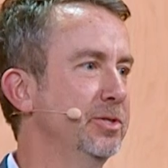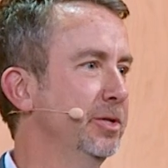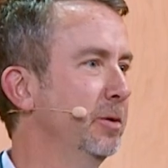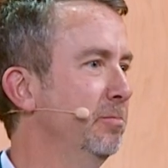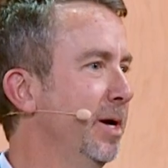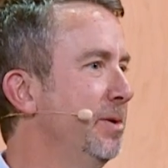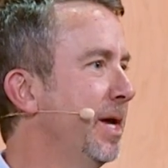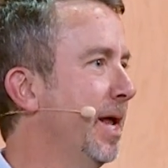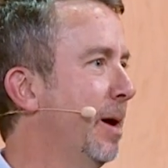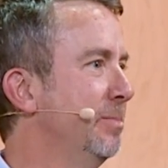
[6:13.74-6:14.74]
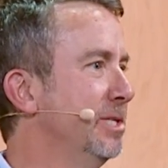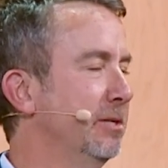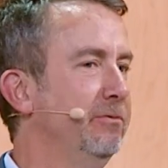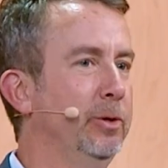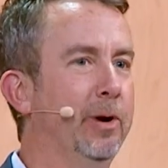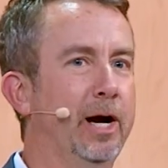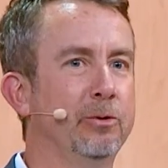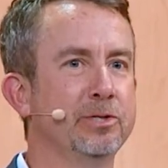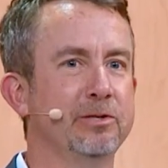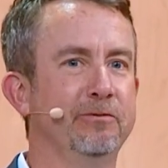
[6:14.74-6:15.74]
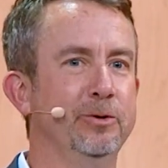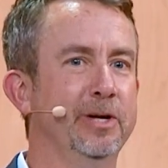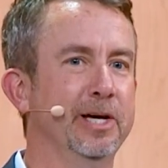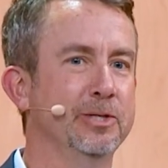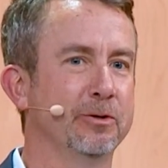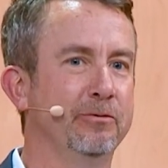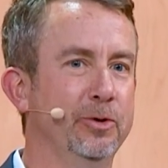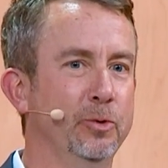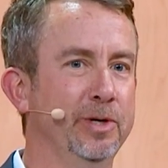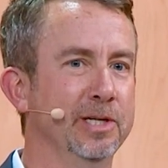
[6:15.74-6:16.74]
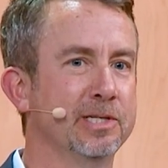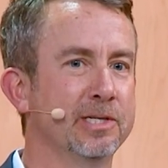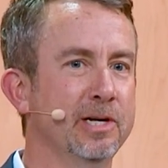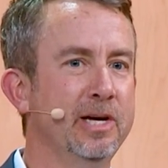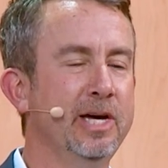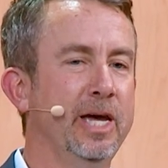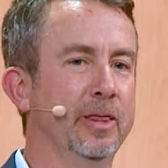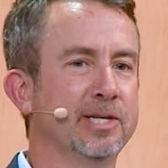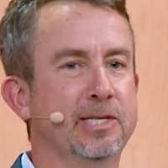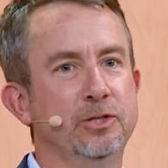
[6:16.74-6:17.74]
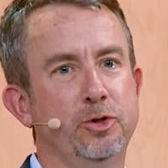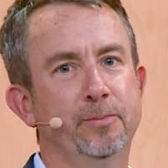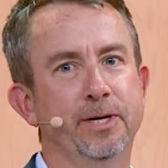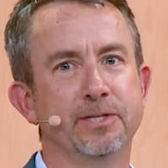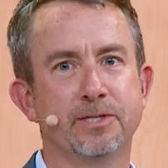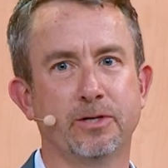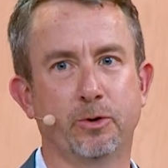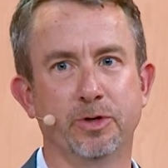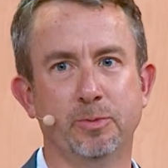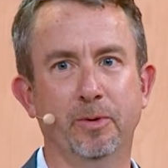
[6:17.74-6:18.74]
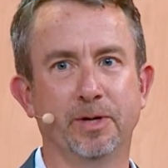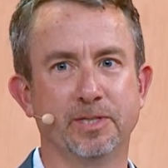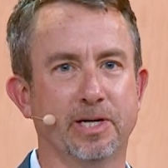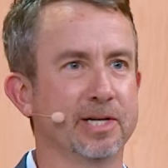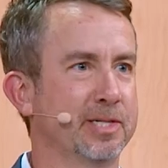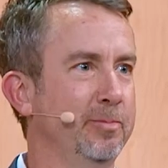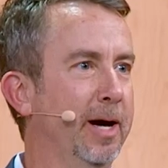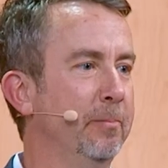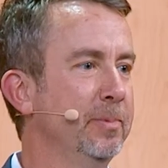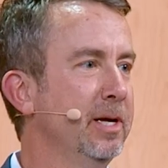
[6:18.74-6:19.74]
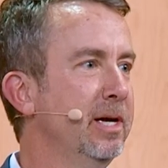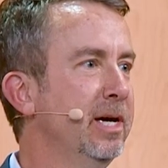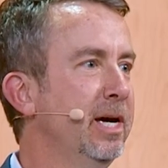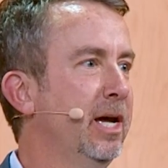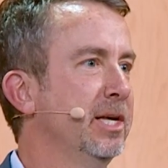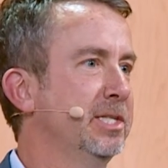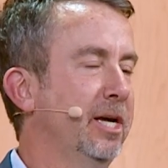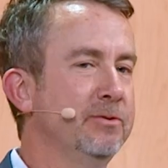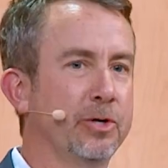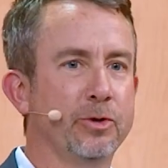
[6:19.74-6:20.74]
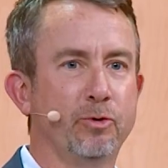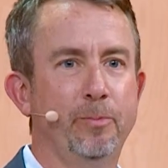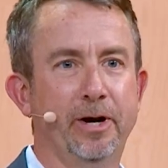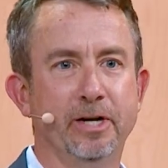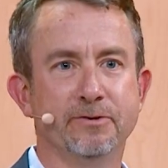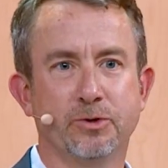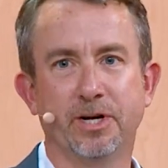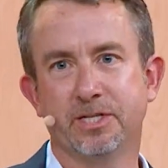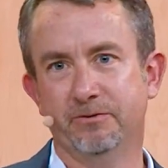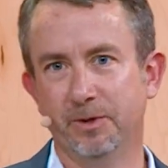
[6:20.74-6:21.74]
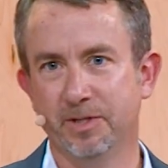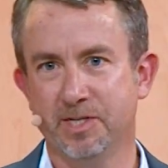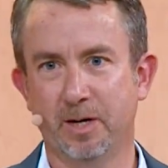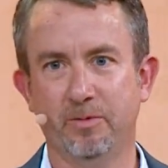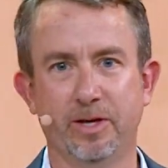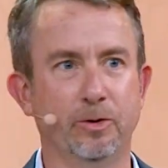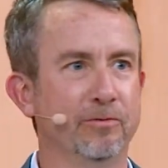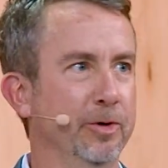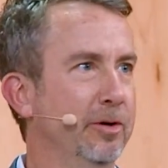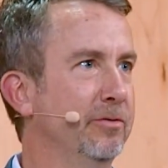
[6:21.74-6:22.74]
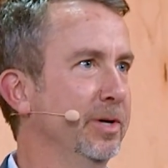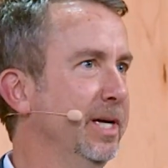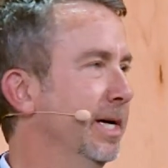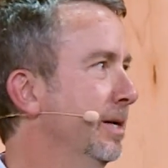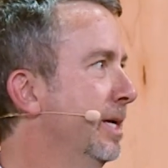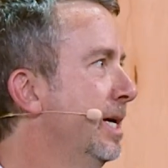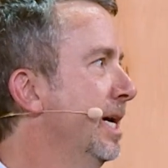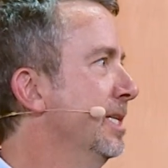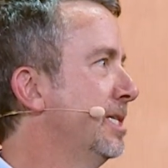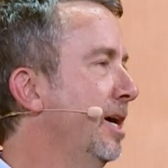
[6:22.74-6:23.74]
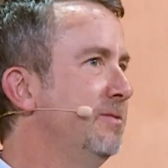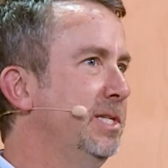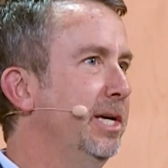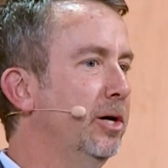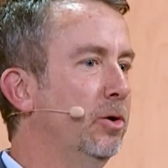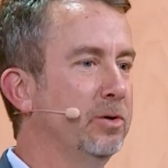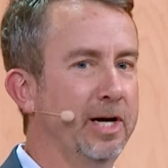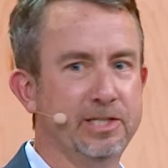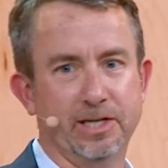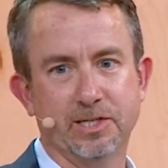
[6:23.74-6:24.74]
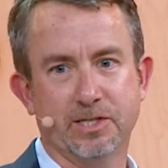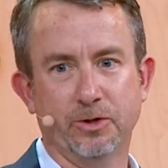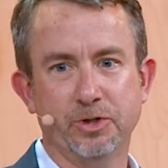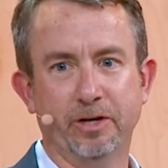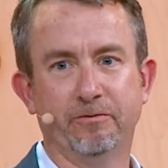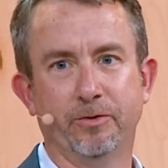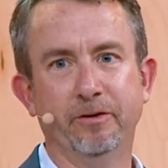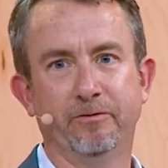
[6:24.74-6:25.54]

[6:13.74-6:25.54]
or two. Maybe that happens in a few hours, a few days, or a few weeks. In less than two minutes, Karishma built a custom app. Saves her the repetitive stress of doing the same thing over and over again, and saves Dio hunting and searching for